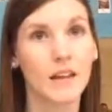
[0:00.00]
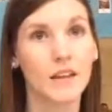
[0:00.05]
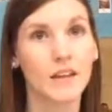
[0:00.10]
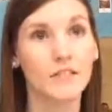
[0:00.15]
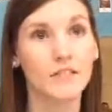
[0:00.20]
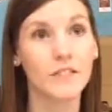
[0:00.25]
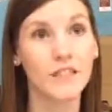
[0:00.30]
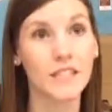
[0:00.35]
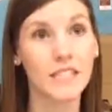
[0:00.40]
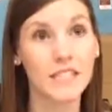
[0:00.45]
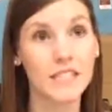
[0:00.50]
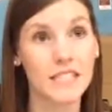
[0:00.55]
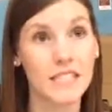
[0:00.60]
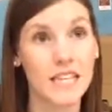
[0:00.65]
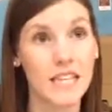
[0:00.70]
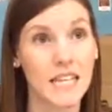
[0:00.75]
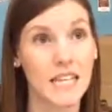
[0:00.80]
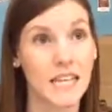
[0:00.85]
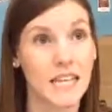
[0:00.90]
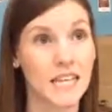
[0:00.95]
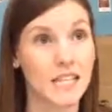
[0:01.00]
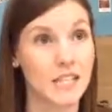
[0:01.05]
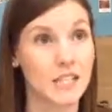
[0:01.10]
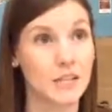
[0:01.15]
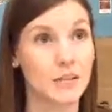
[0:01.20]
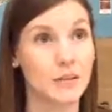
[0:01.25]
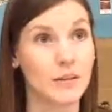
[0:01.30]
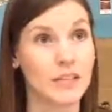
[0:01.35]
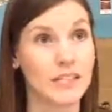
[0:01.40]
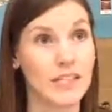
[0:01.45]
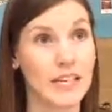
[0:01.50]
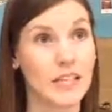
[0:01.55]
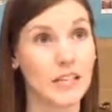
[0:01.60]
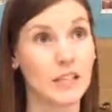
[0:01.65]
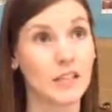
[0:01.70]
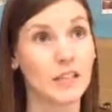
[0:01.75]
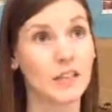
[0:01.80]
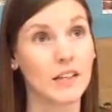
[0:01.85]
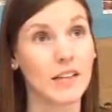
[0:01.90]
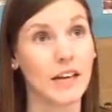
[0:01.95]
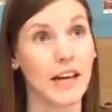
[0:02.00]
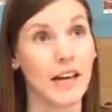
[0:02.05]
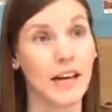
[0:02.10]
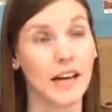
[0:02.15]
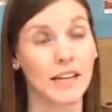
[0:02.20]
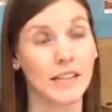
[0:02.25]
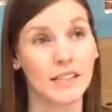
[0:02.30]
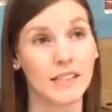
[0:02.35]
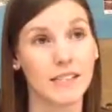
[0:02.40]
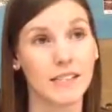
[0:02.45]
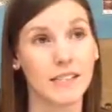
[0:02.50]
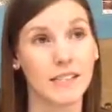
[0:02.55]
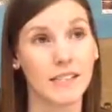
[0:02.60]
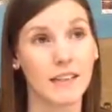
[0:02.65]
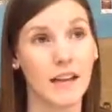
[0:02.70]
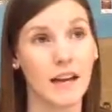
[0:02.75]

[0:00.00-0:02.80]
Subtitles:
The first thing that I do is I look at